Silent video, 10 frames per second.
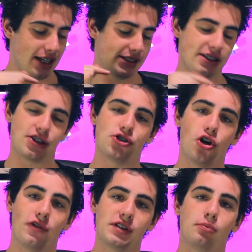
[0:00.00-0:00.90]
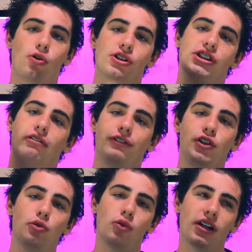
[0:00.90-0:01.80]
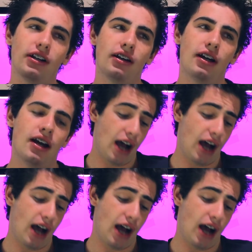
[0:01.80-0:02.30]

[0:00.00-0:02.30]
It is a service port. So if you wanna